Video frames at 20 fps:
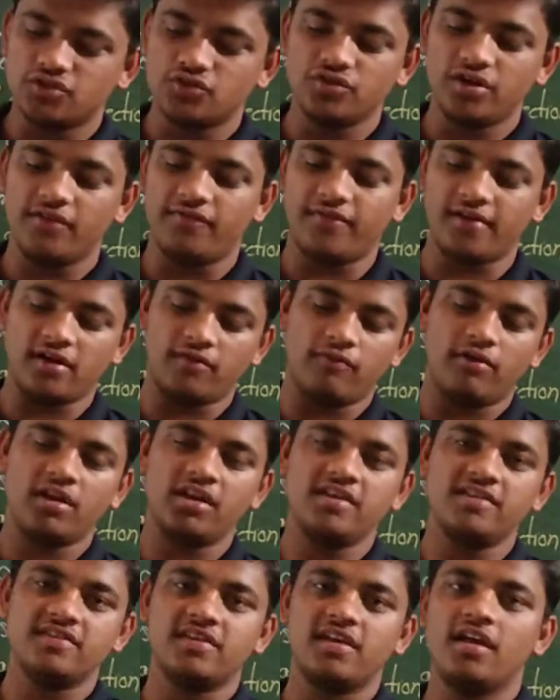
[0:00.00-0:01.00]
two different, one
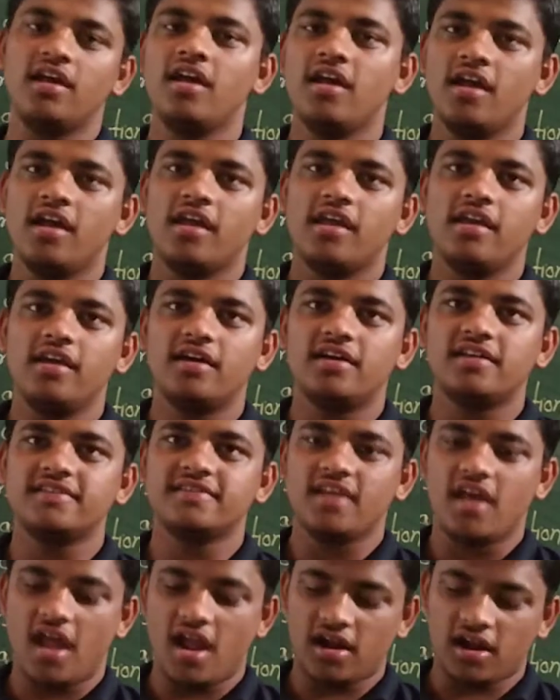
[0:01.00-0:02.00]
is here
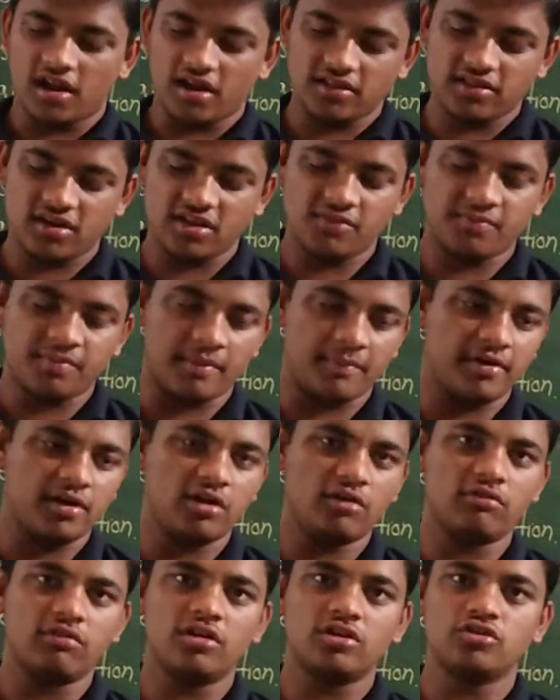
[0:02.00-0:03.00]
and another is
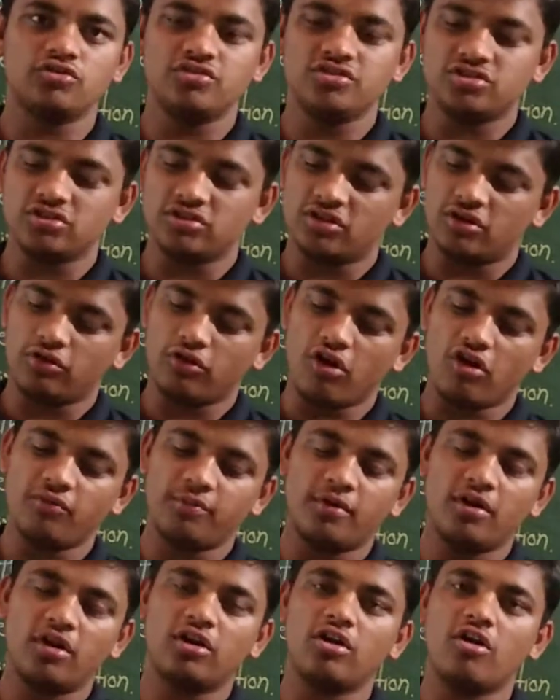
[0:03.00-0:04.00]
perpendicular to each other. Cross
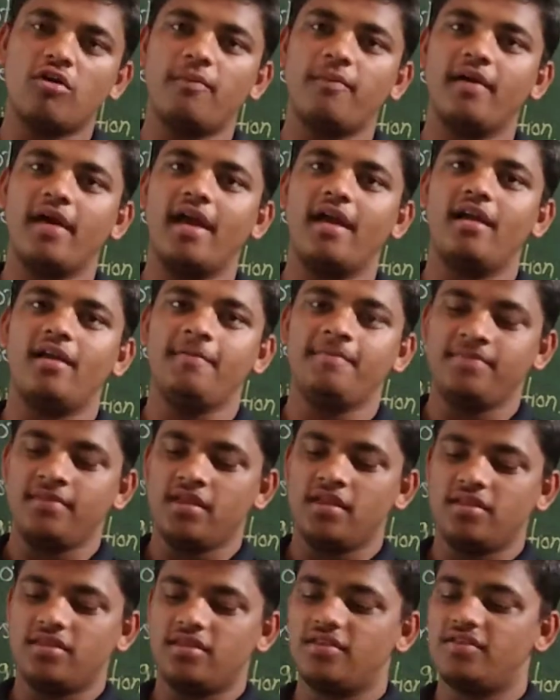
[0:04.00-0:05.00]
product of
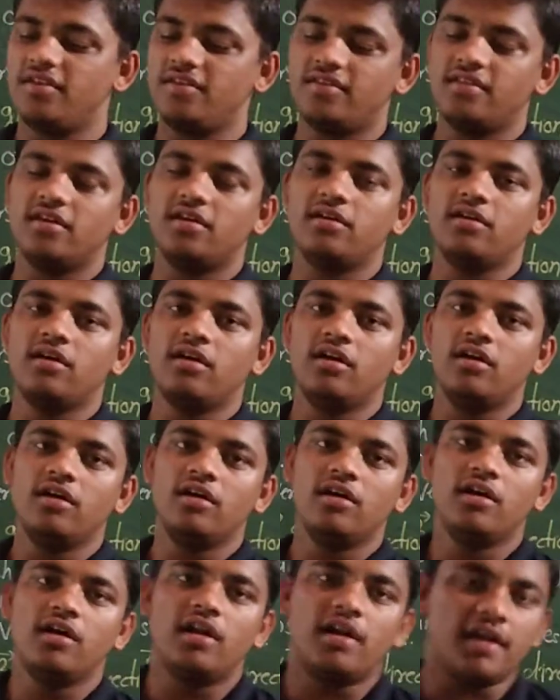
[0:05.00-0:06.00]
this is the
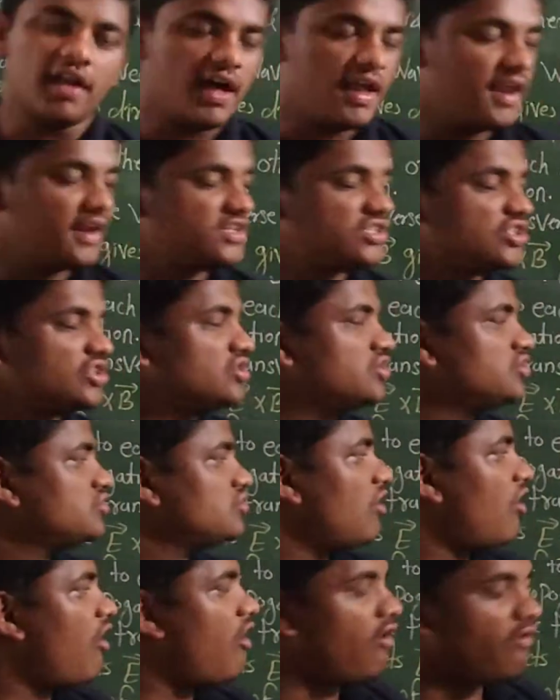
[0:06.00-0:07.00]
directions
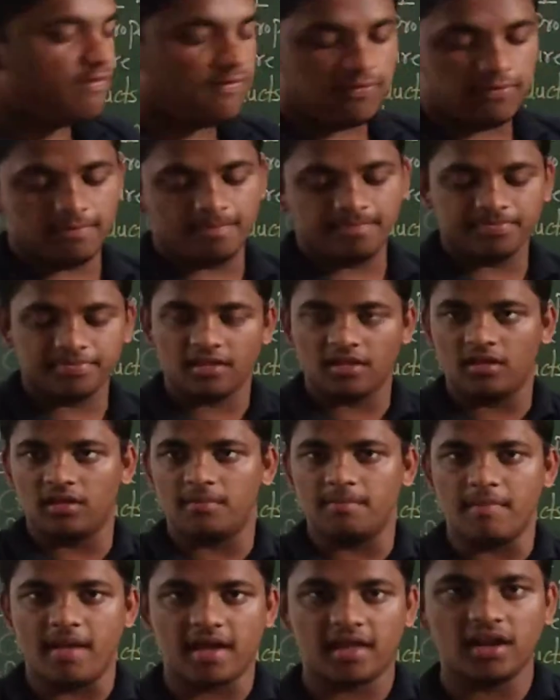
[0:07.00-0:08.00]
of
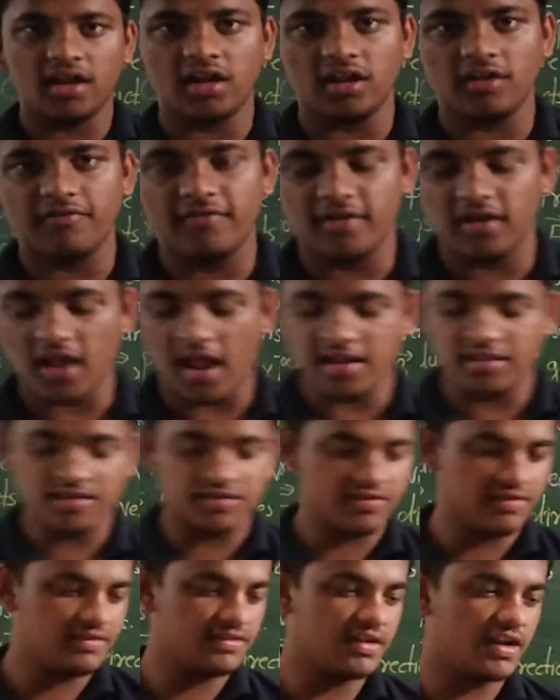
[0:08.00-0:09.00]
magnetic field and
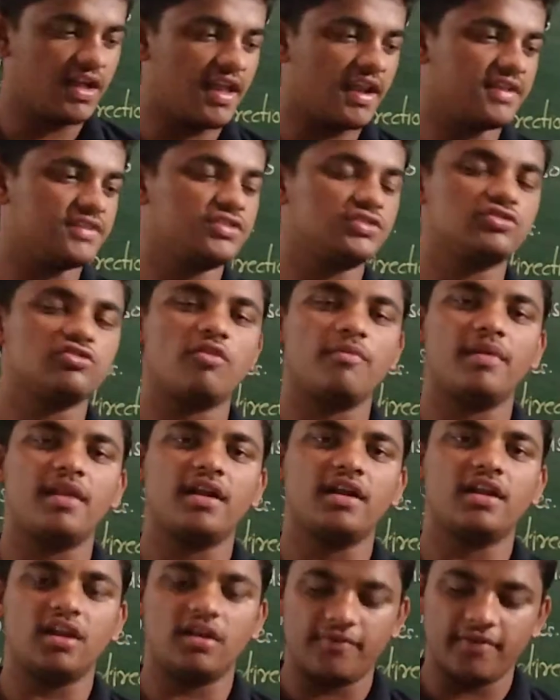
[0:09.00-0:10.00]
this is the directions of
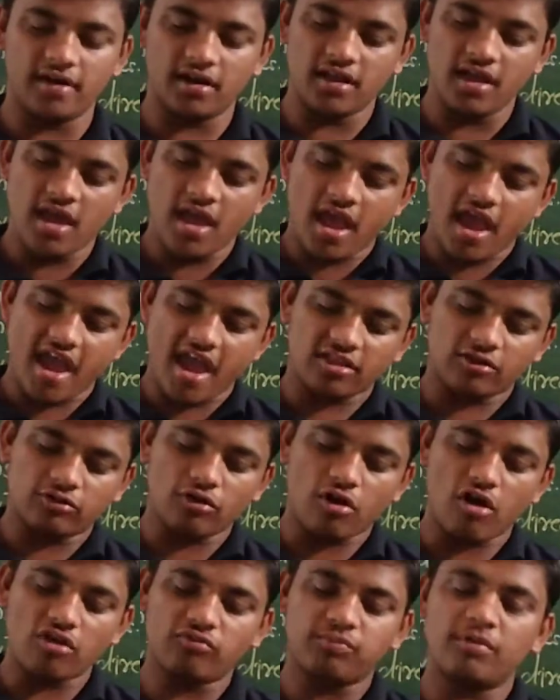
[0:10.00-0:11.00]
electric field, and
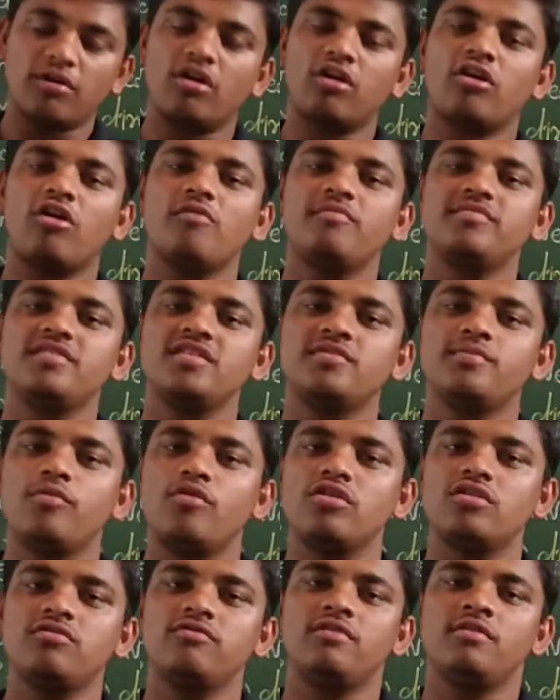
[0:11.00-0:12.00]
cross product of these
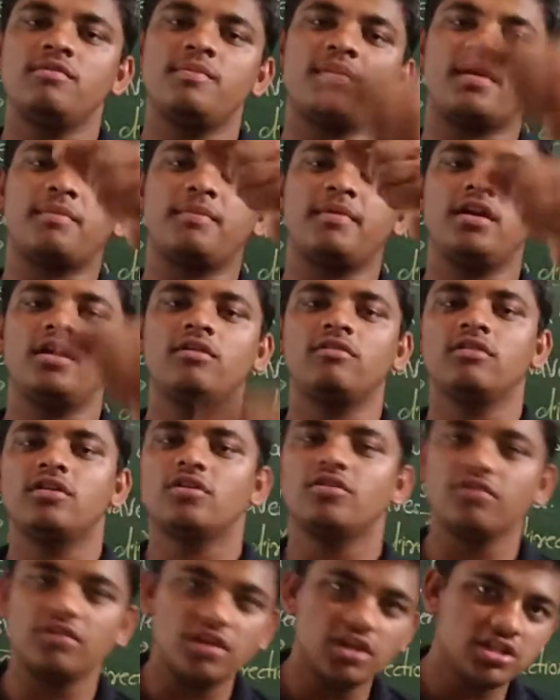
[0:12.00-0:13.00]
both will be
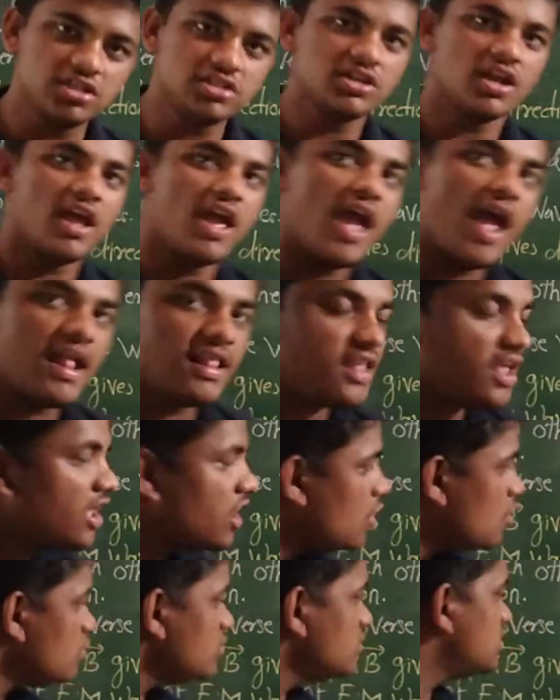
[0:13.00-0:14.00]
perpendicular to each, and they
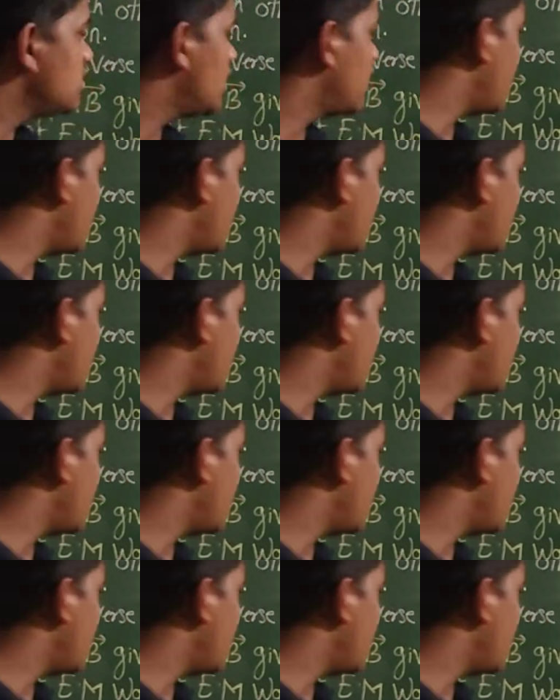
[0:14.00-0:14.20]
gives the